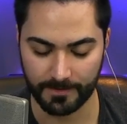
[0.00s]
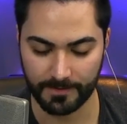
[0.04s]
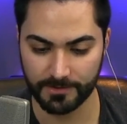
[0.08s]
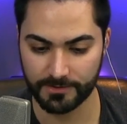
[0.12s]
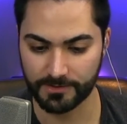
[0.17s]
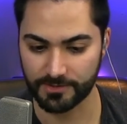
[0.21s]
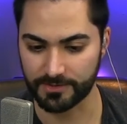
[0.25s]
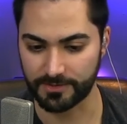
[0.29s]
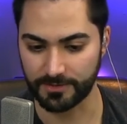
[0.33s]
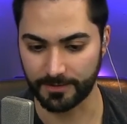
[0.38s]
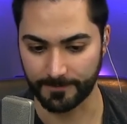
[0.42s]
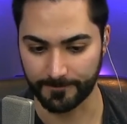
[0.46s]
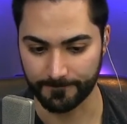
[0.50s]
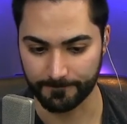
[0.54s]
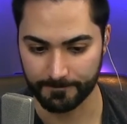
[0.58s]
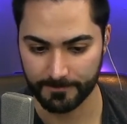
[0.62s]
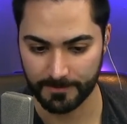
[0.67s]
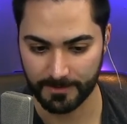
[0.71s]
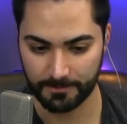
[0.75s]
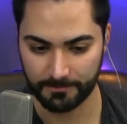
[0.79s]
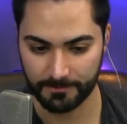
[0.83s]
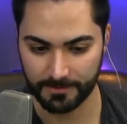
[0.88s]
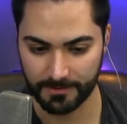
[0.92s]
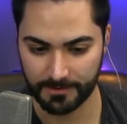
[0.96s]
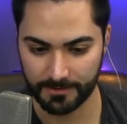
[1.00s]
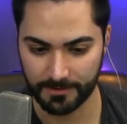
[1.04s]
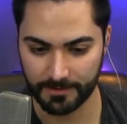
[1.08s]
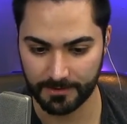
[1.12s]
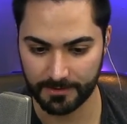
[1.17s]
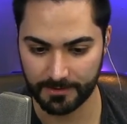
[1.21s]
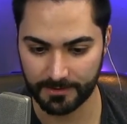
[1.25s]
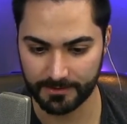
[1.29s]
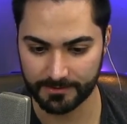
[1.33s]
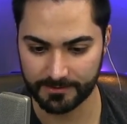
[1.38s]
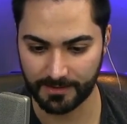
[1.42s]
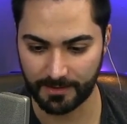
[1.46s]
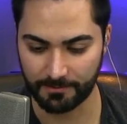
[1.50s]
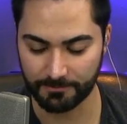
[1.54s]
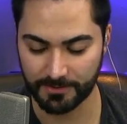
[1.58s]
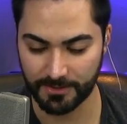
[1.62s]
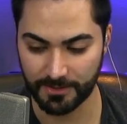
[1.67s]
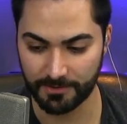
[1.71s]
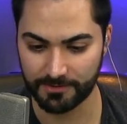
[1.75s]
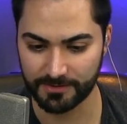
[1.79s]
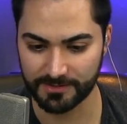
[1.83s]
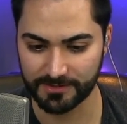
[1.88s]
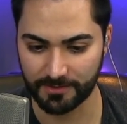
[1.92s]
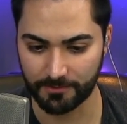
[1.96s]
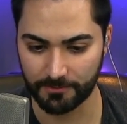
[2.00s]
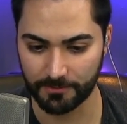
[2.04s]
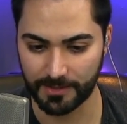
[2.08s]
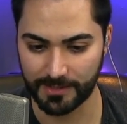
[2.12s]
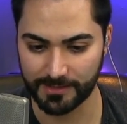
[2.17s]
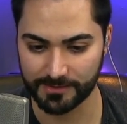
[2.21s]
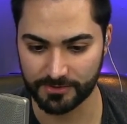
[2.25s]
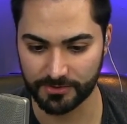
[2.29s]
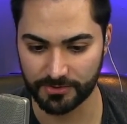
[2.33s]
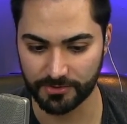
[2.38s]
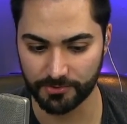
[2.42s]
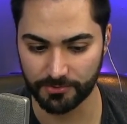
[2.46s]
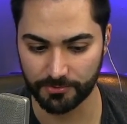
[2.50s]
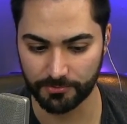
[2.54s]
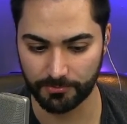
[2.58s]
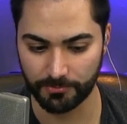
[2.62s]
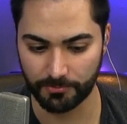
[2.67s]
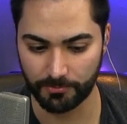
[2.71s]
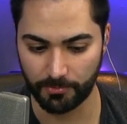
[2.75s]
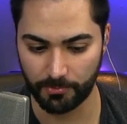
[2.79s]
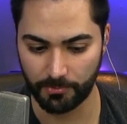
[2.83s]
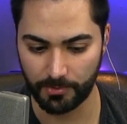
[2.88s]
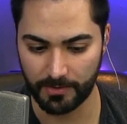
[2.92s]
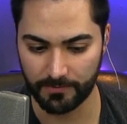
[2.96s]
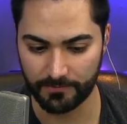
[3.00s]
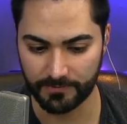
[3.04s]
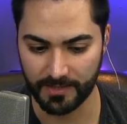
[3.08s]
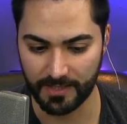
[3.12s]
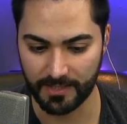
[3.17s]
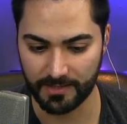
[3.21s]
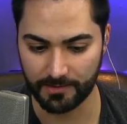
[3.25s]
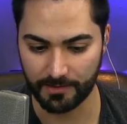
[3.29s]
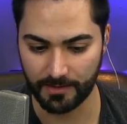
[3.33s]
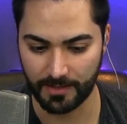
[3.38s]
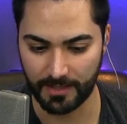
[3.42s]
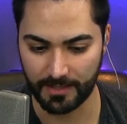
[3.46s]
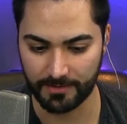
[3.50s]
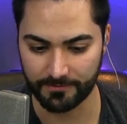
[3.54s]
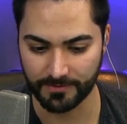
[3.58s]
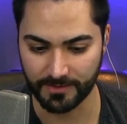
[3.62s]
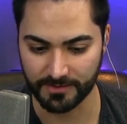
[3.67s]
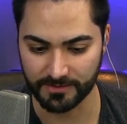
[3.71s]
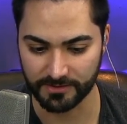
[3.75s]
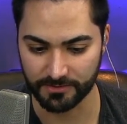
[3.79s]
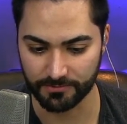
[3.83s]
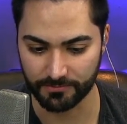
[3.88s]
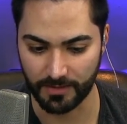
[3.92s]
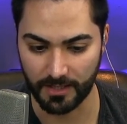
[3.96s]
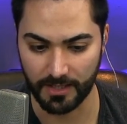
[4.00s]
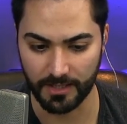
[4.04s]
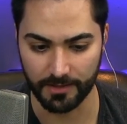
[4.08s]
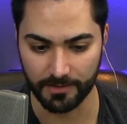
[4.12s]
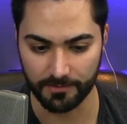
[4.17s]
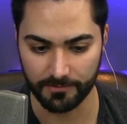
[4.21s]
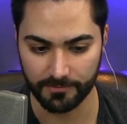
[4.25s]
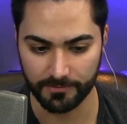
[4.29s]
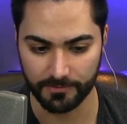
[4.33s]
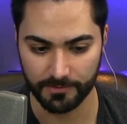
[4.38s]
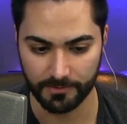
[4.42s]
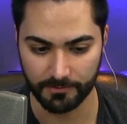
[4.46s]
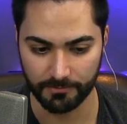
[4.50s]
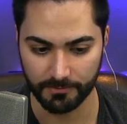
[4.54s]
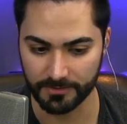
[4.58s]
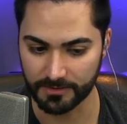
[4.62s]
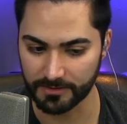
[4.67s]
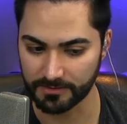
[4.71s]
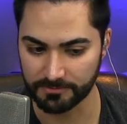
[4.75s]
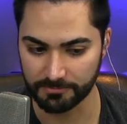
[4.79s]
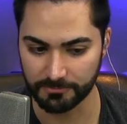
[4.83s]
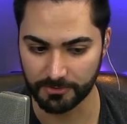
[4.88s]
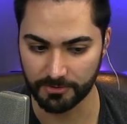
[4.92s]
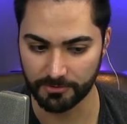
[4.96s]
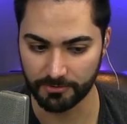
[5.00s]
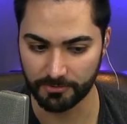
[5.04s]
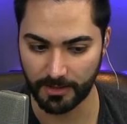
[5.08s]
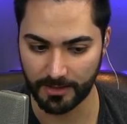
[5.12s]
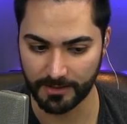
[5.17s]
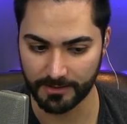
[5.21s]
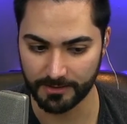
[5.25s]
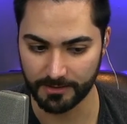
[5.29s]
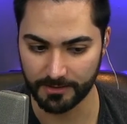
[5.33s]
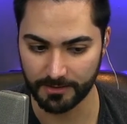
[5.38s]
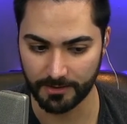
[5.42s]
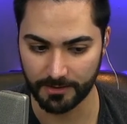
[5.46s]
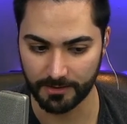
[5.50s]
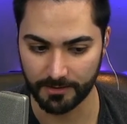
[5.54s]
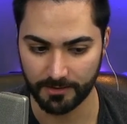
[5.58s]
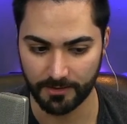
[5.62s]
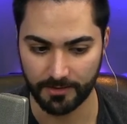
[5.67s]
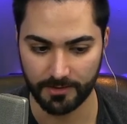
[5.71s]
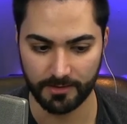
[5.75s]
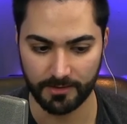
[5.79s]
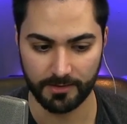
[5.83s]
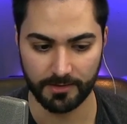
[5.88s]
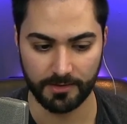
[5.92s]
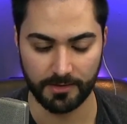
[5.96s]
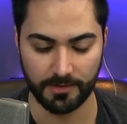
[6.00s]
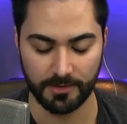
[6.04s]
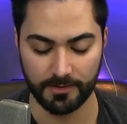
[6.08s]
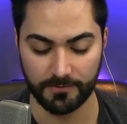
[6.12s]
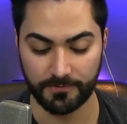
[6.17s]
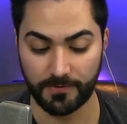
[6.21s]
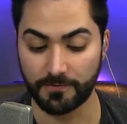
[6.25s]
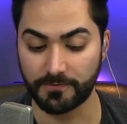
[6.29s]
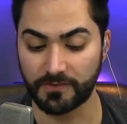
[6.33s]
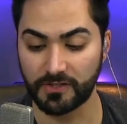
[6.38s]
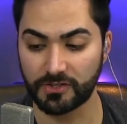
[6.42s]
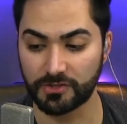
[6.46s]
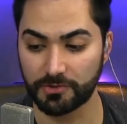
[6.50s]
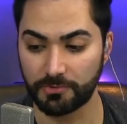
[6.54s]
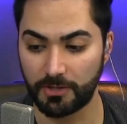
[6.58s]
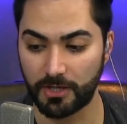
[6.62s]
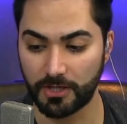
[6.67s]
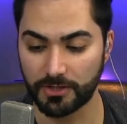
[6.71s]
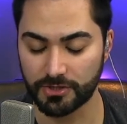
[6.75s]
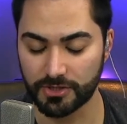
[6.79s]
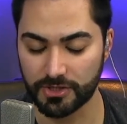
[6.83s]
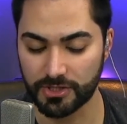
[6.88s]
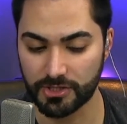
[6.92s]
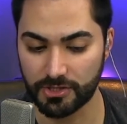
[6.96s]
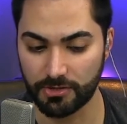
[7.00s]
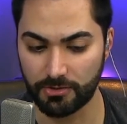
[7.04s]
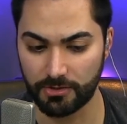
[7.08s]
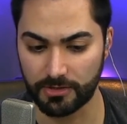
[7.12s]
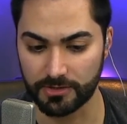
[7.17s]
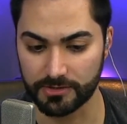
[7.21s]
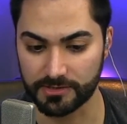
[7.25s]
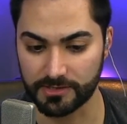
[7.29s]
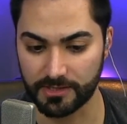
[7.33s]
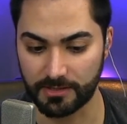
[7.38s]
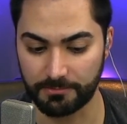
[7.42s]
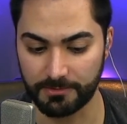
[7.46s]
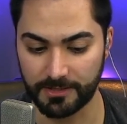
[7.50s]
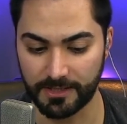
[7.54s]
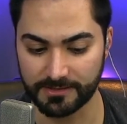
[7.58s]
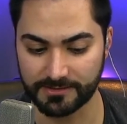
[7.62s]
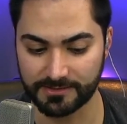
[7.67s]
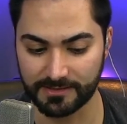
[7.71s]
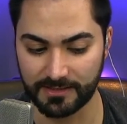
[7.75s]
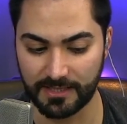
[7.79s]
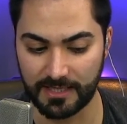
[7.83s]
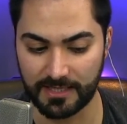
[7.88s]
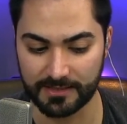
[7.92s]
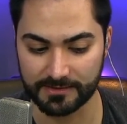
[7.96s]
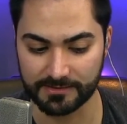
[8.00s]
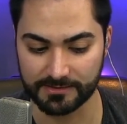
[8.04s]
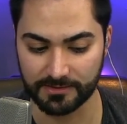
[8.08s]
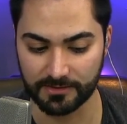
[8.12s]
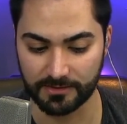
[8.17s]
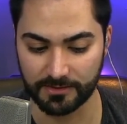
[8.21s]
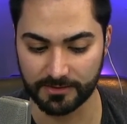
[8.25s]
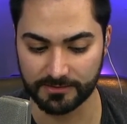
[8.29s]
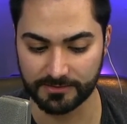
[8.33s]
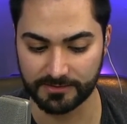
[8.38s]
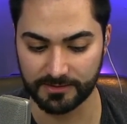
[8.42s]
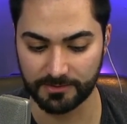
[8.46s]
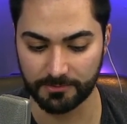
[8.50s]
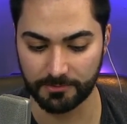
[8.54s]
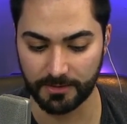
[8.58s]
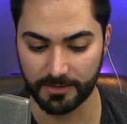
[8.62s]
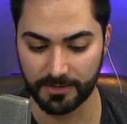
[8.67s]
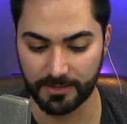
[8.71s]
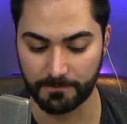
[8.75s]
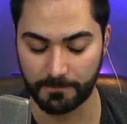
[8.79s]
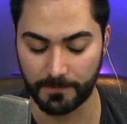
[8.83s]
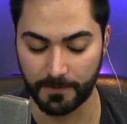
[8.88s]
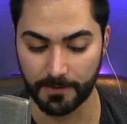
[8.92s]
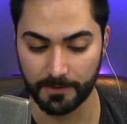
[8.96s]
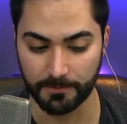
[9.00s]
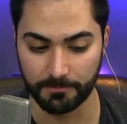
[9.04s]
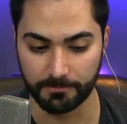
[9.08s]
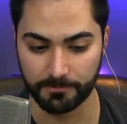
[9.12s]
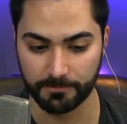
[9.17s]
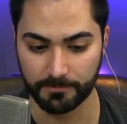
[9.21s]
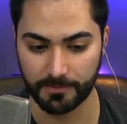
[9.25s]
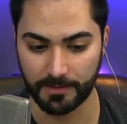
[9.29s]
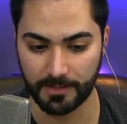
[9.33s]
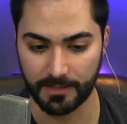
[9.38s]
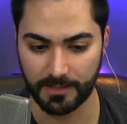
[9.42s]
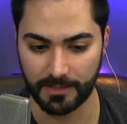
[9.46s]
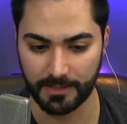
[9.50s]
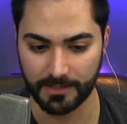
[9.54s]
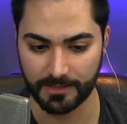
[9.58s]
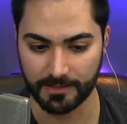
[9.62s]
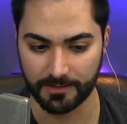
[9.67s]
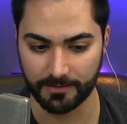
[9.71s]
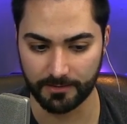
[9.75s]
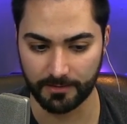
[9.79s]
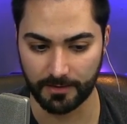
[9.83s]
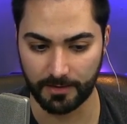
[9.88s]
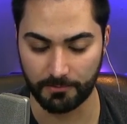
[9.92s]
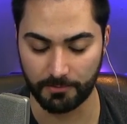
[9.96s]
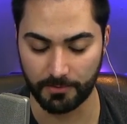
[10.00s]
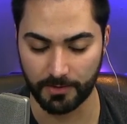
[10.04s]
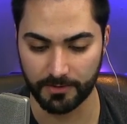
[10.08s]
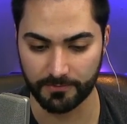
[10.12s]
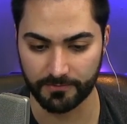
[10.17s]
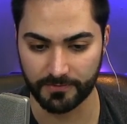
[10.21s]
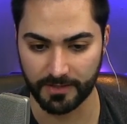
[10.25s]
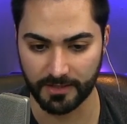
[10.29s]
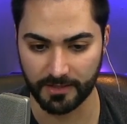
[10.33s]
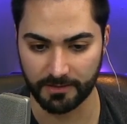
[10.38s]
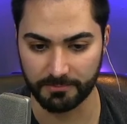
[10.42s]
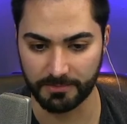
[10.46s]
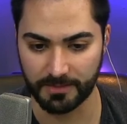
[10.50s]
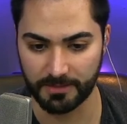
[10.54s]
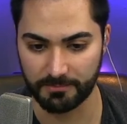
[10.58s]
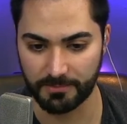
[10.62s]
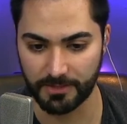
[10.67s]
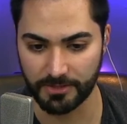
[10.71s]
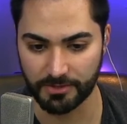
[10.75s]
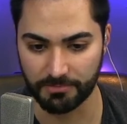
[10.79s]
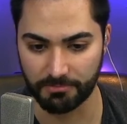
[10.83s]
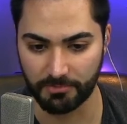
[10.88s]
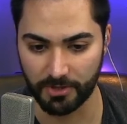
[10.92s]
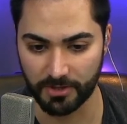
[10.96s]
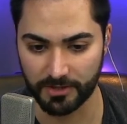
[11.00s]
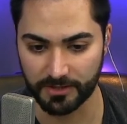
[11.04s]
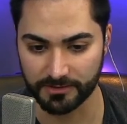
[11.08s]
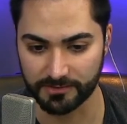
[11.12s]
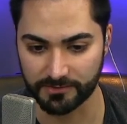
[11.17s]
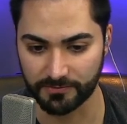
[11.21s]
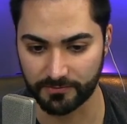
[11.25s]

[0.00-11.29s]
interesting. I mean, I'm curious as to if they survive with this new idea. 50 to 100 stores. I mean, that's a lot. So let's see where they put them. I wonder if they're going to be a major market.